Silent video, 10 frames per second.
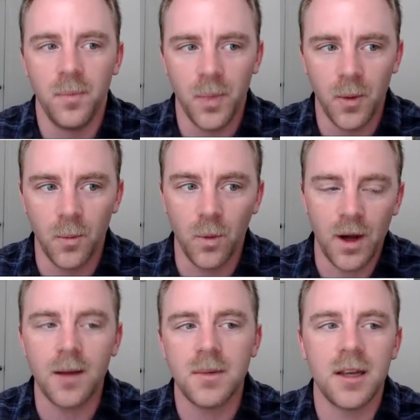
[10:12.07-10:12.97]
What
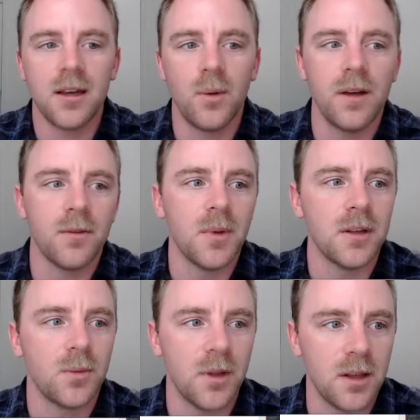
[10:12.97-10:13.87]
I'm taking away from
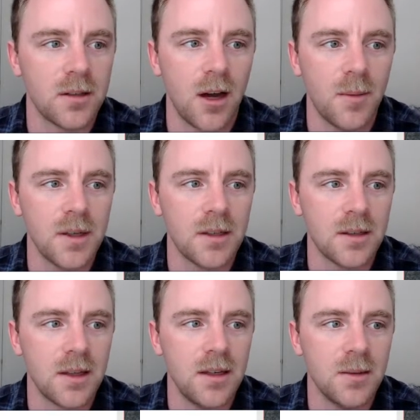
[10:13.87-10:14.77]
this with his comments is
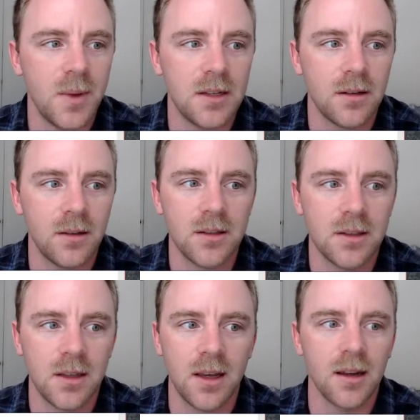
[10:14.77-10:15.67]
that he's basically just
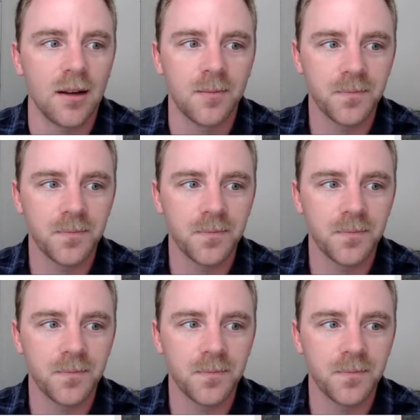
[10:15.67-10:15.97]
saying,